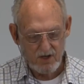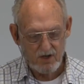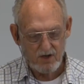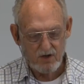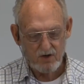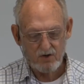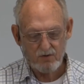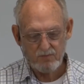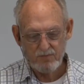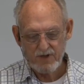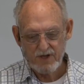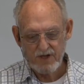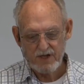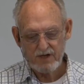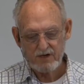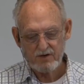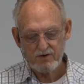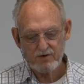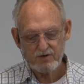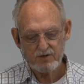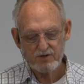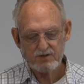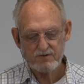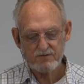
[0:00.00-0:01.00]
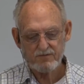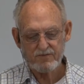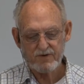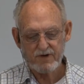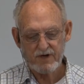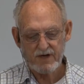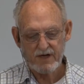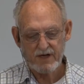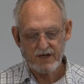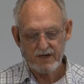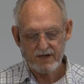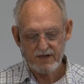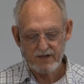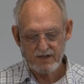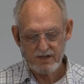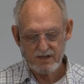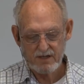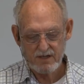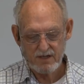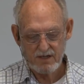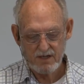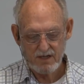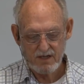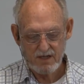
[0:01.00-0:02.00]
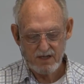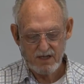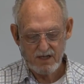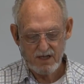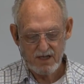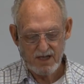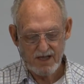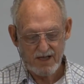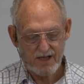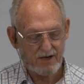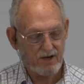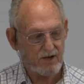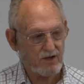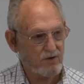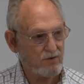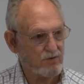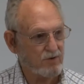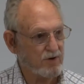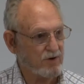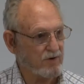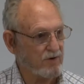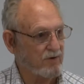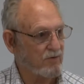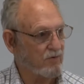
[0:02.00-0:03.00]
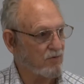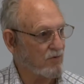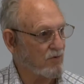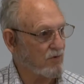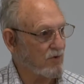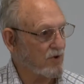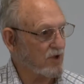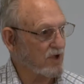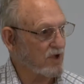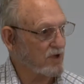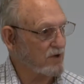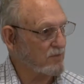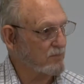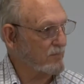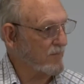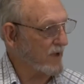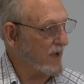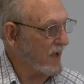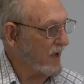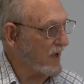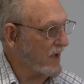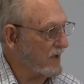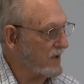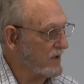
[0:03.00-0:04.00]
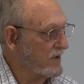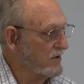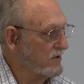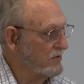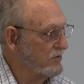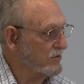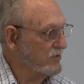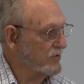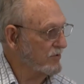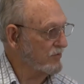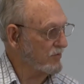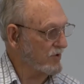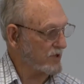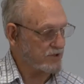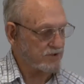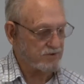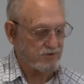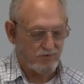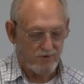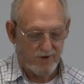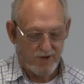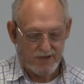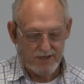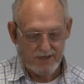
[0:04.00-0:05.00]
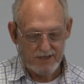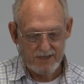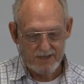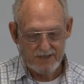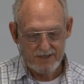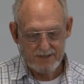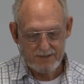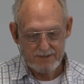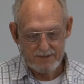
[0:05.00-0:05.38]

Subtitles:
whom they had crucified and who had come back, who had resurrected.